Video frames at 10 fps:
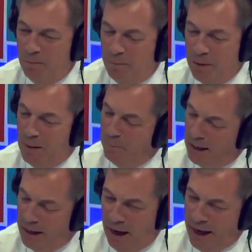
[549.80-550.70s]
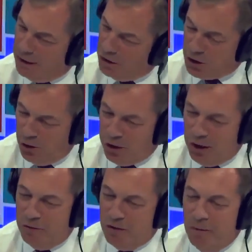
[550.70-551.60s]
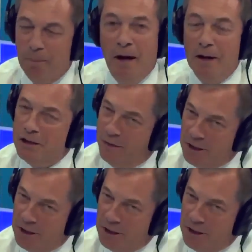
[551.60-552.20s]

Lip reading: Billy, I can assure you, there are parts of